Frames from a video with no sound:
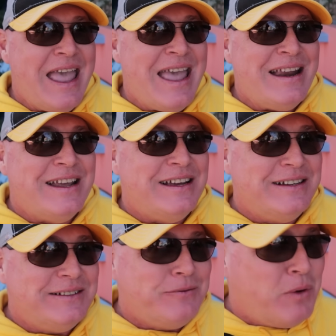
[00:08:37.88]
And
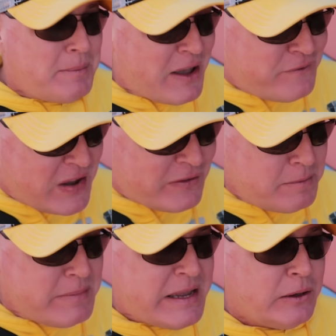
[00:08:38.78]
one of my
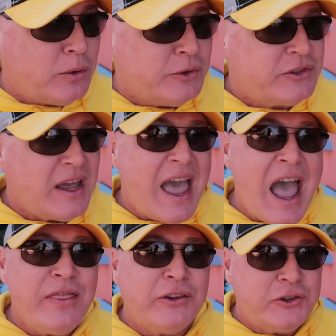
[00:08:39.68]
favorite meals
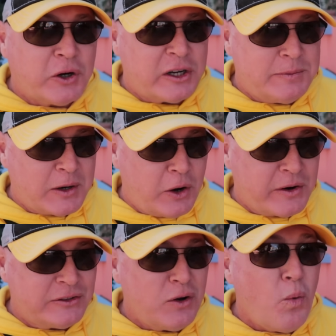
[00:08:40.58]
at the Circus
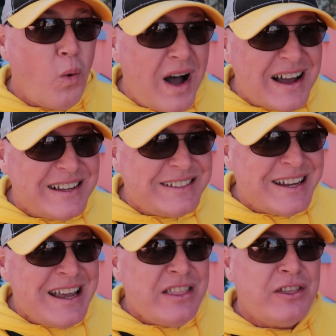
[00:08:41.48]
McGurkus was
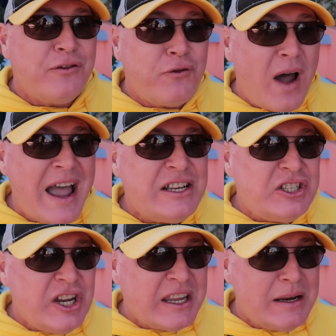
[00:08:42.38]
the fried
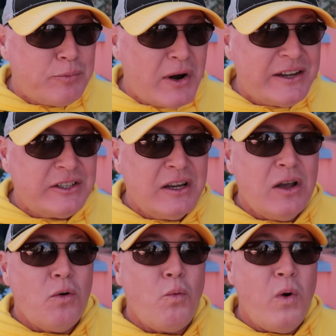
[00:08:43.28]
chicken breast
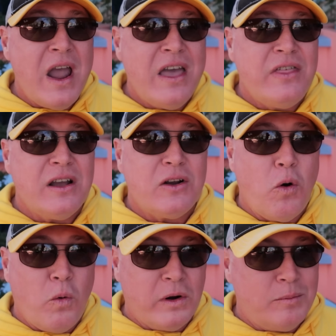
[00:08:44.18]
with
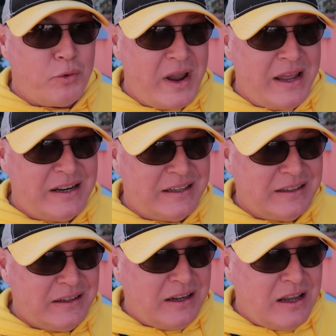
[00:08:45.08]
cornbread.
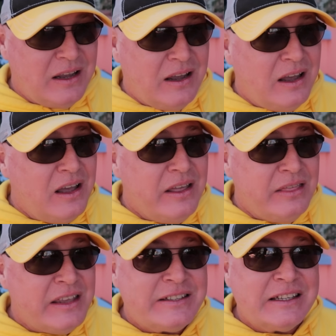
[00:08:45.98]

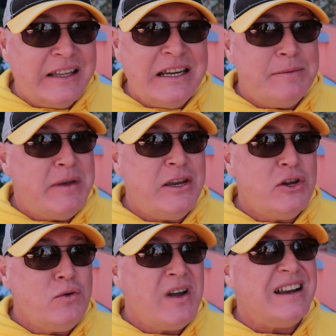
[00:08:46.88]
This leaked
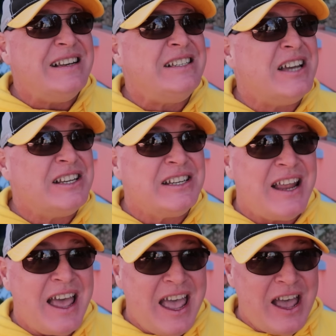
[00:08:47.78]
menu doesn't
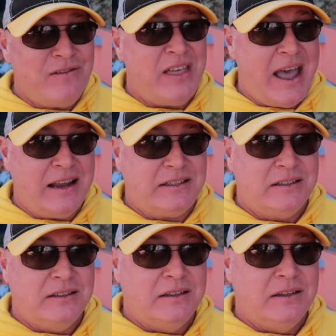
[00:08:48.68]
have that.
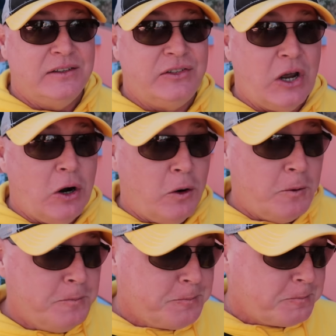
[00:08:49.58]

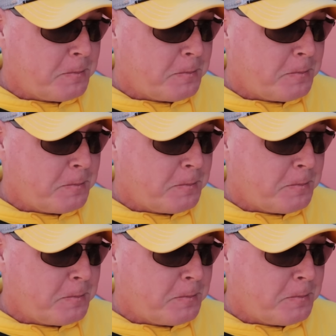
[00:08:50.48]
So